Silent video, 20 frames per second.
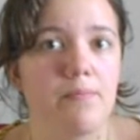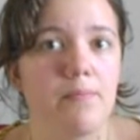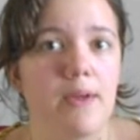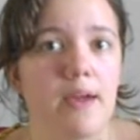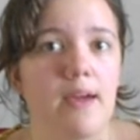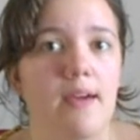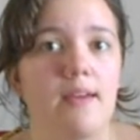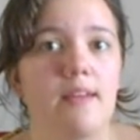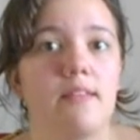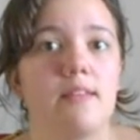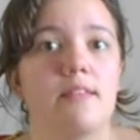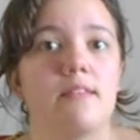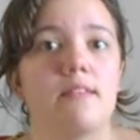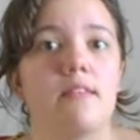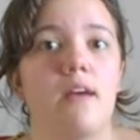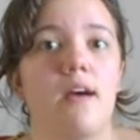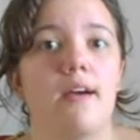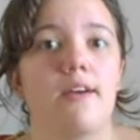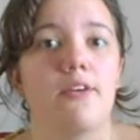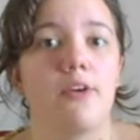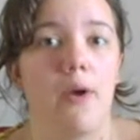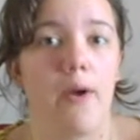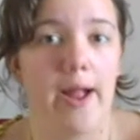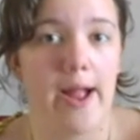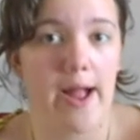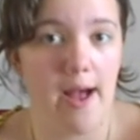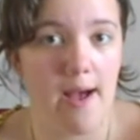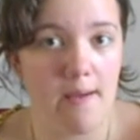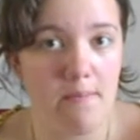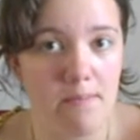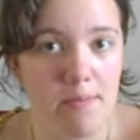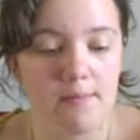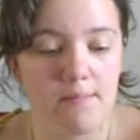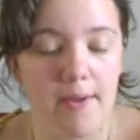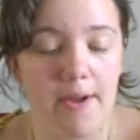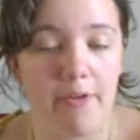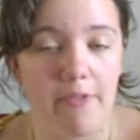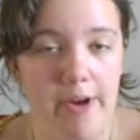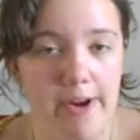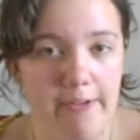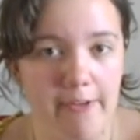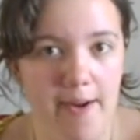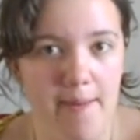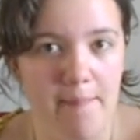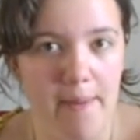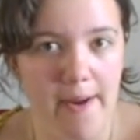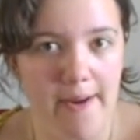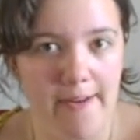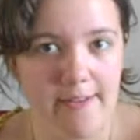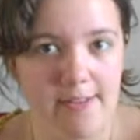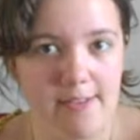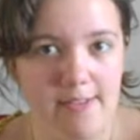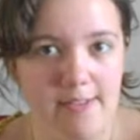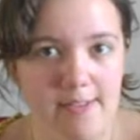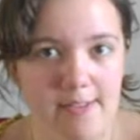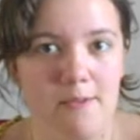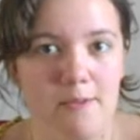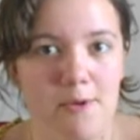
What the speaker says: Because growing up, my great-grandparents